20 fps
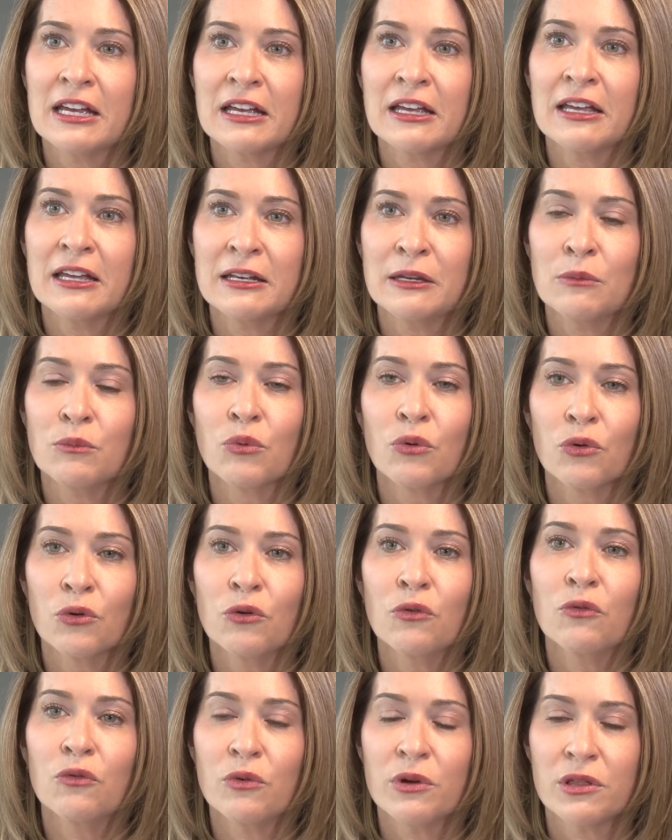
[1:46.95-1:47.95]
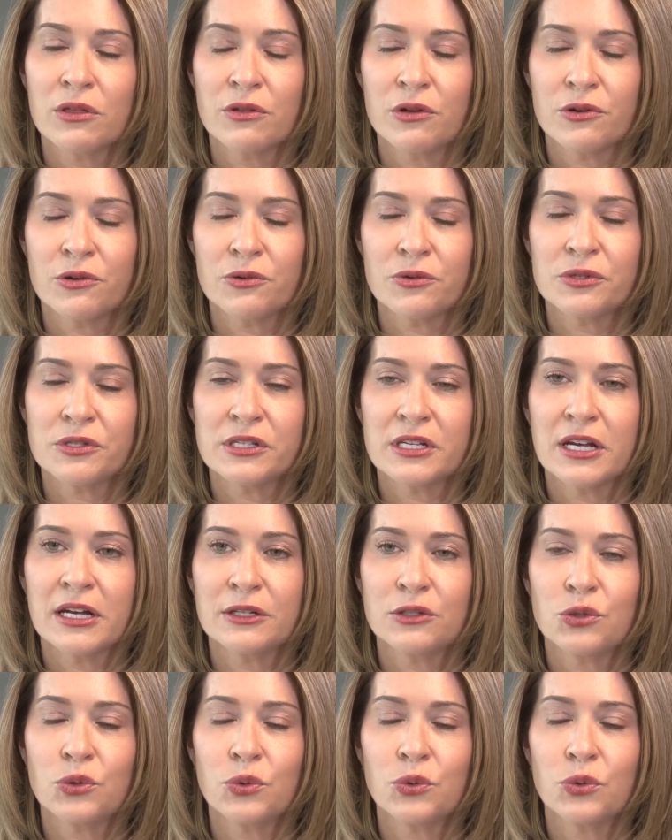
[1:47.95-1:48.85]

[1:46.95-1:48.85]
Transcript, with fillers: and can improve with those uh,